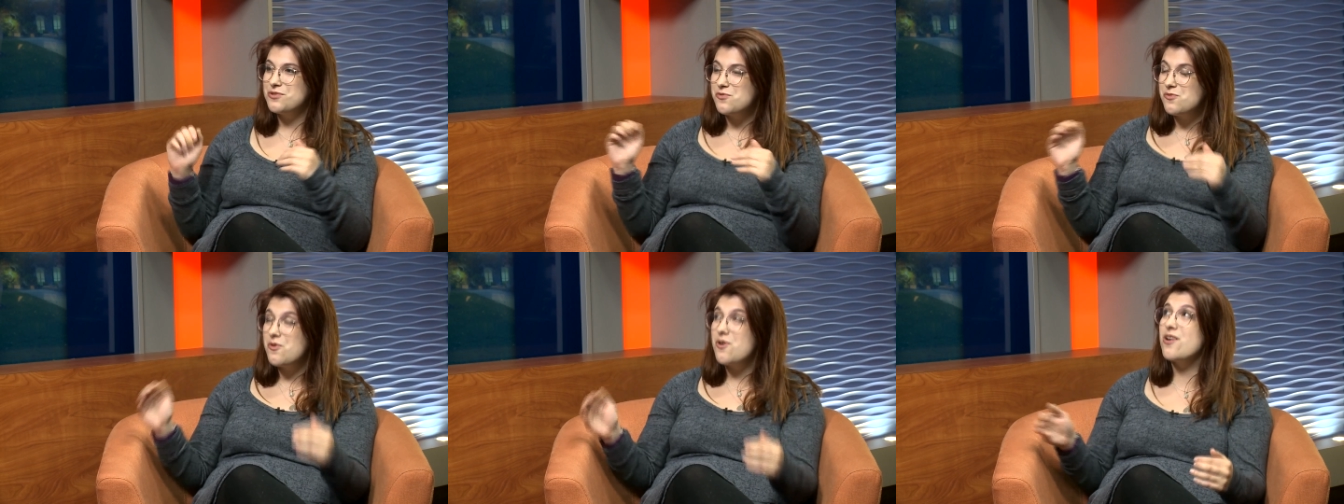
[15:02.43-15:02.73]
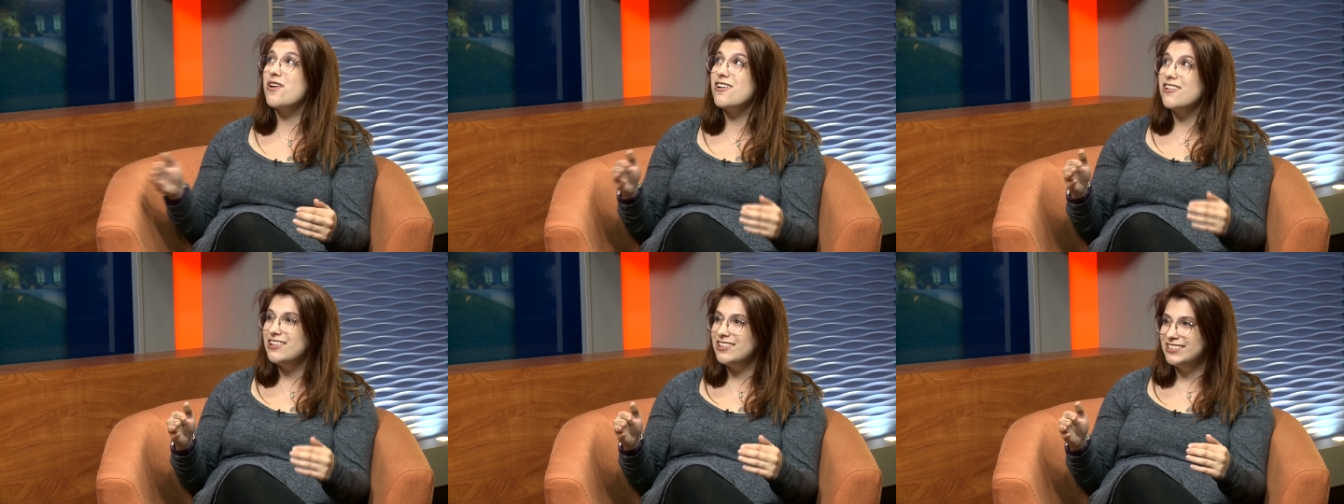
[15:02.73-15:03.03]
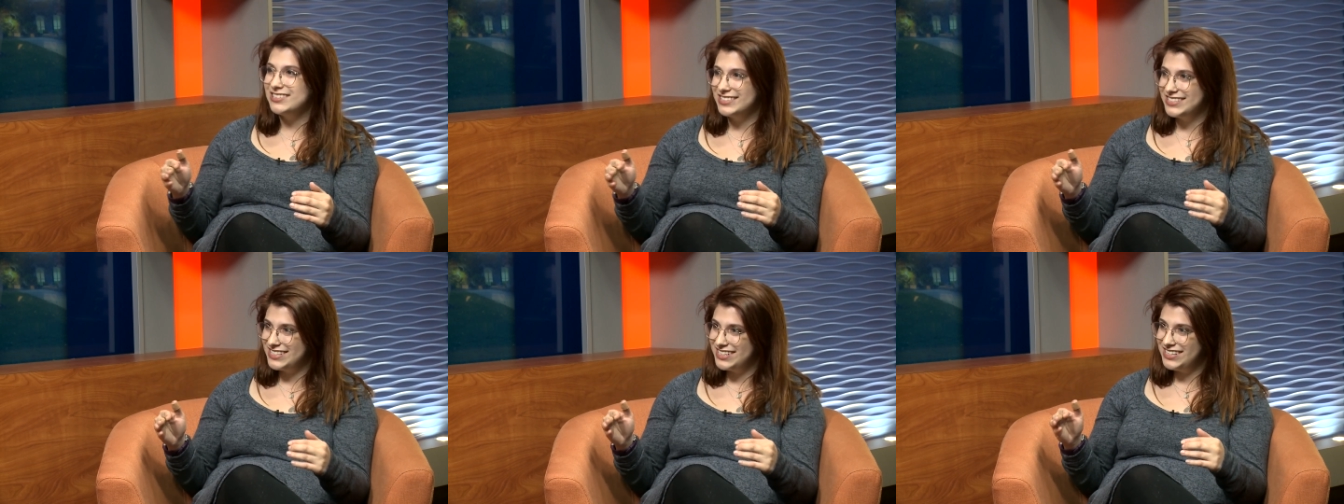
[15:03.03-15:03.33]

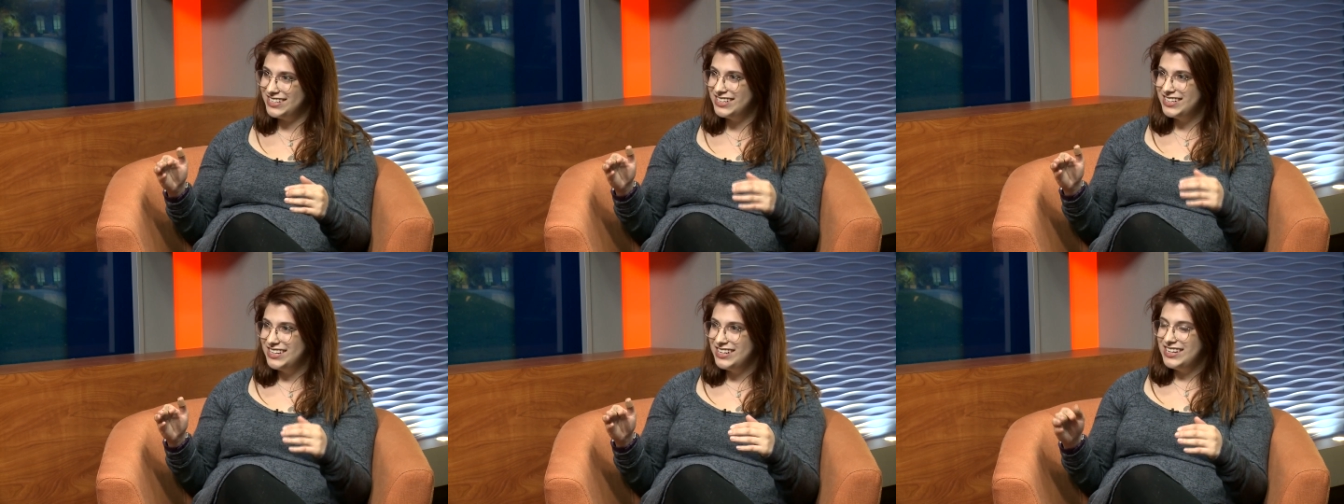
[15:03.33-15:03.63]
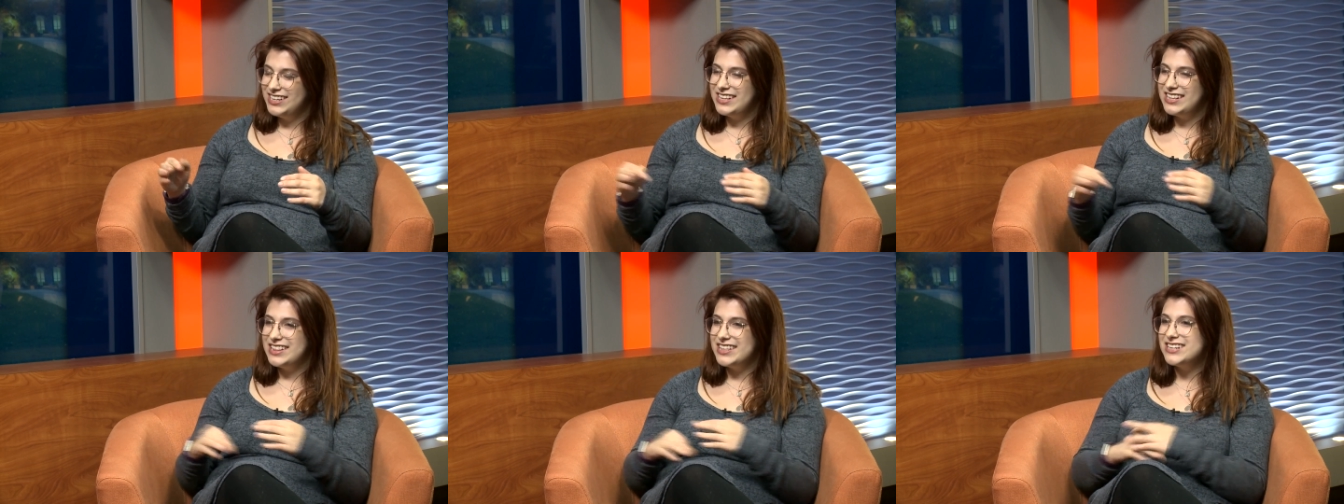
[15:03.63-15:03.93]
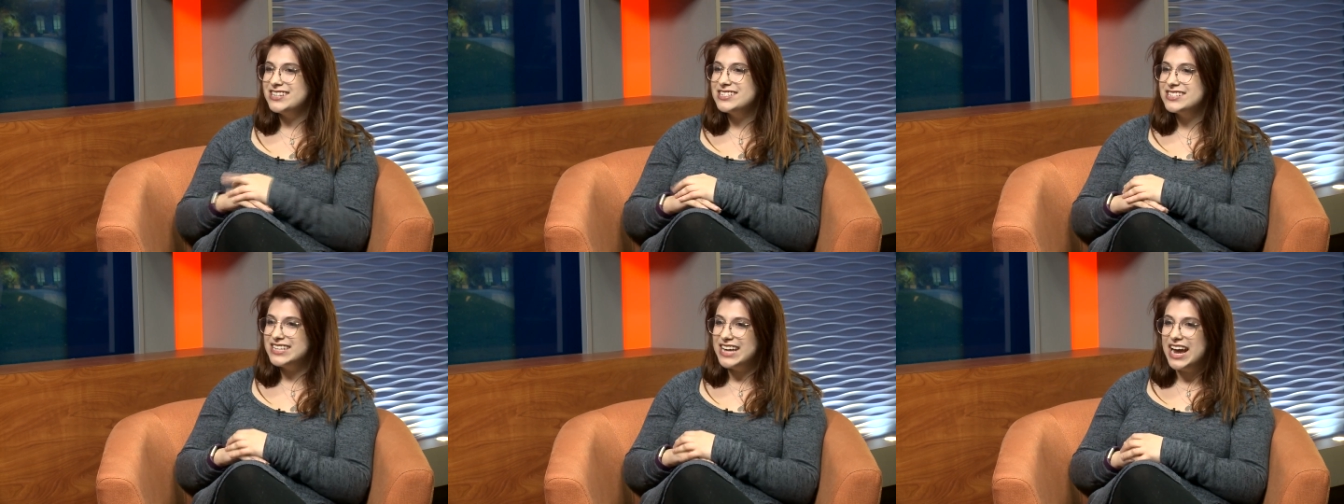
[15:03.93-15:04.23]
world.
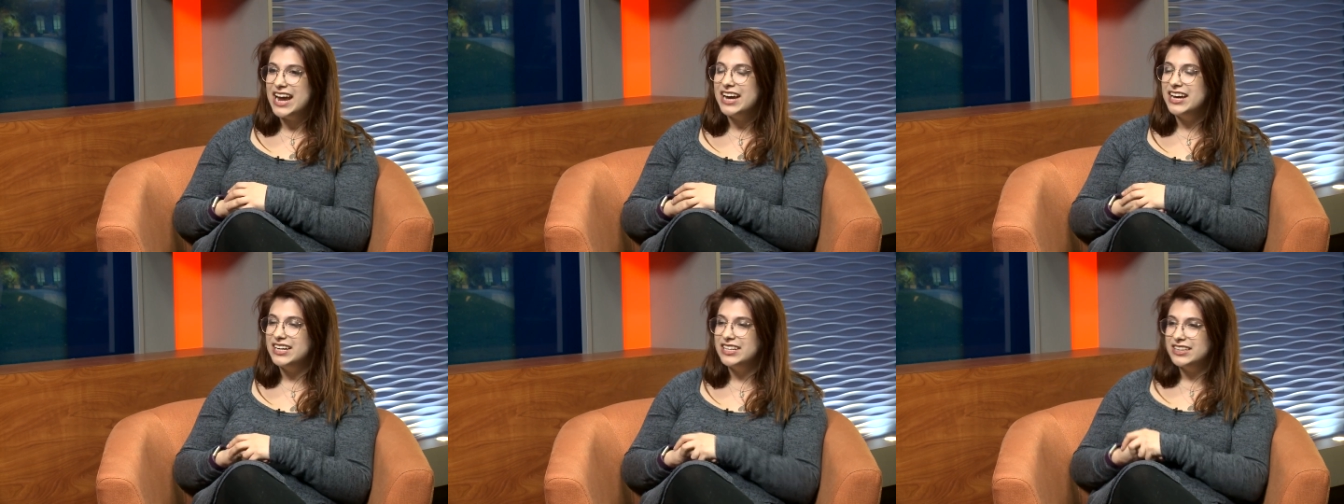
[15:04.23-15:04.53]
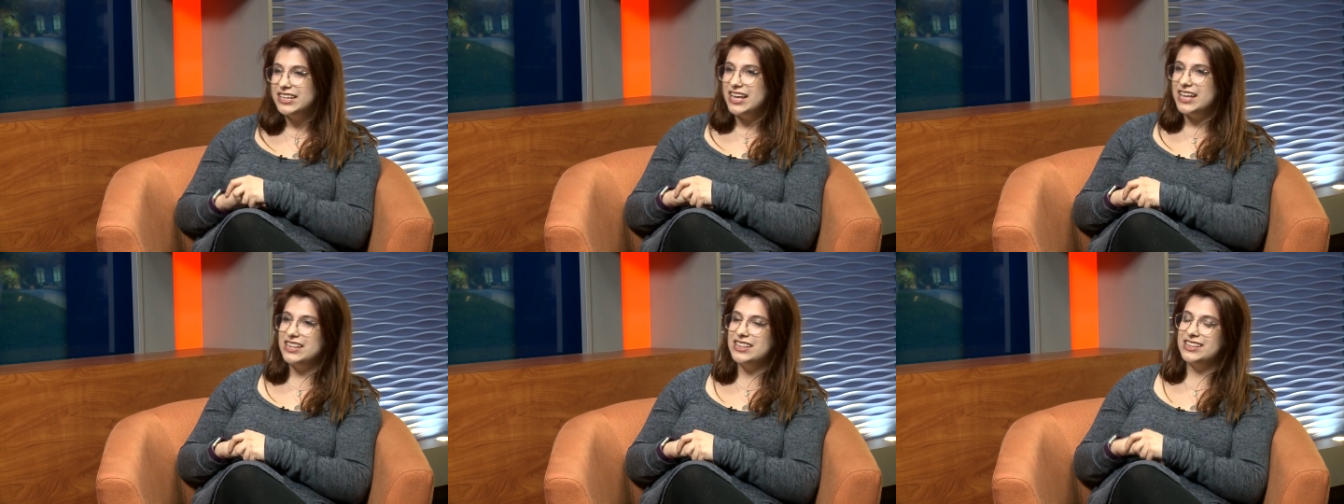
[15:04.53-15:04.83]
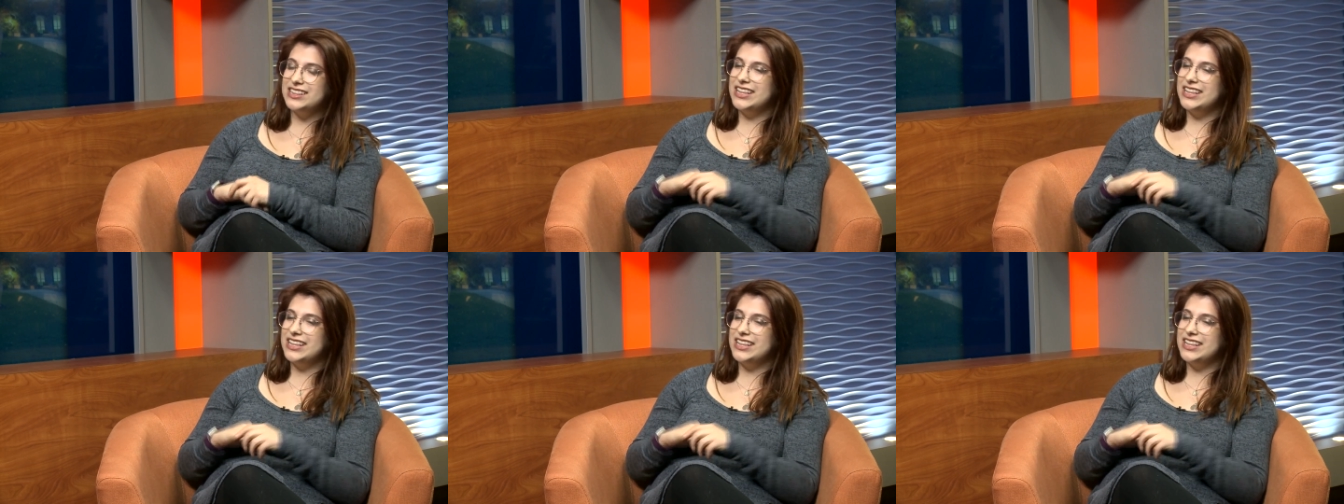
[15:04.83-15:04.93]
They're saying that